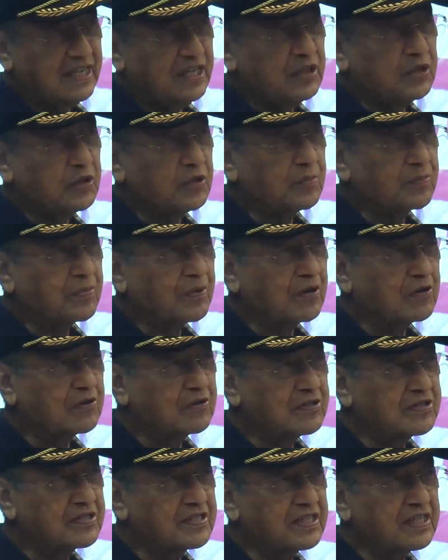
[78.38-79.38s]
into
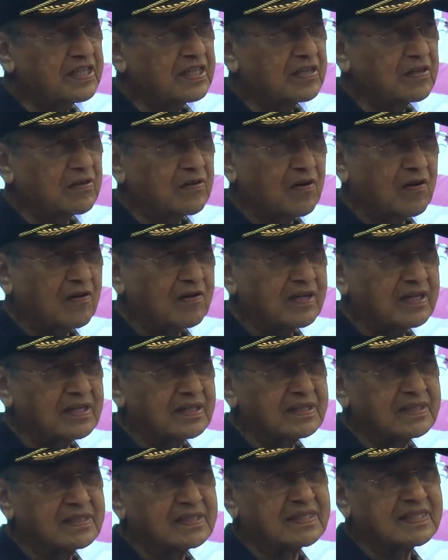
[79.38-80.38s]
producing
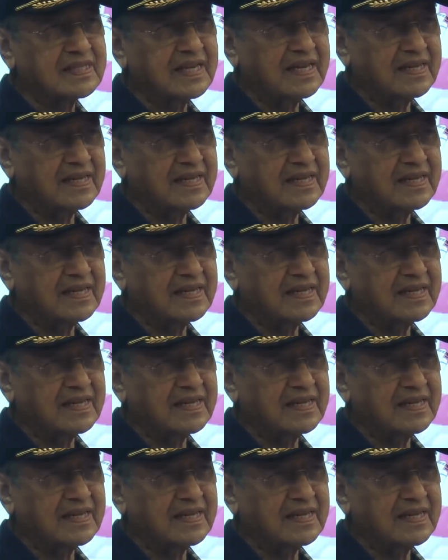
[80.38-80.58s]
rockets,